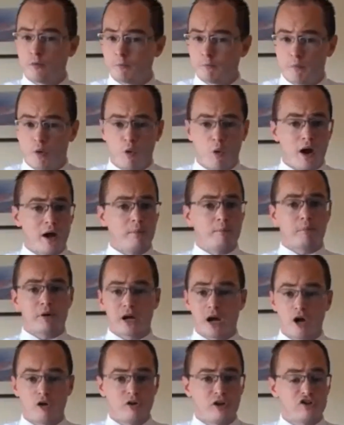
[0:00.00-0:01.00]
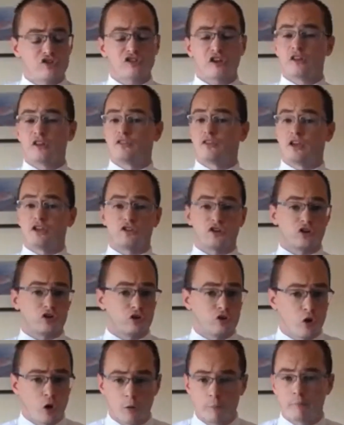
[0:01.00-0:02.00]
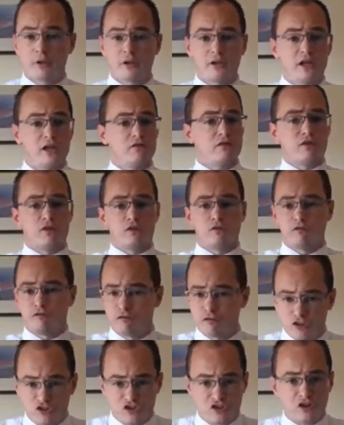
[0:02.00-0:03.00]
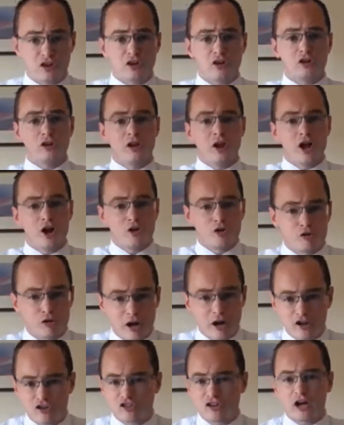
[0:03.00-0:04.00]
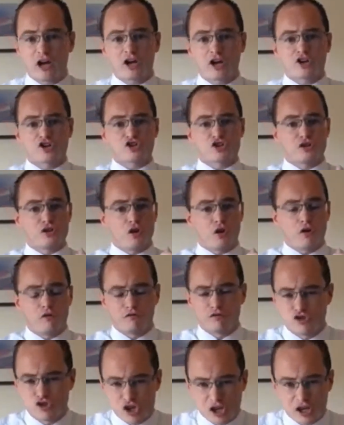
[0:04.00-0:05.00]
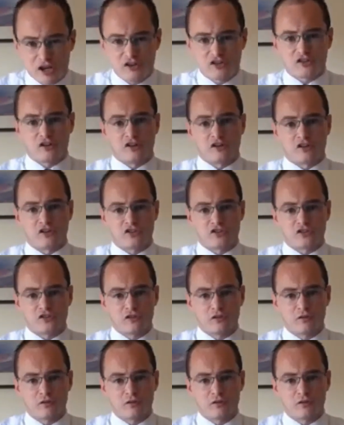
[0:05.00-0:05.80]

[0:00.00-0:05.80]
quite proudly said they did not believe in the physical resurrection of Jesus.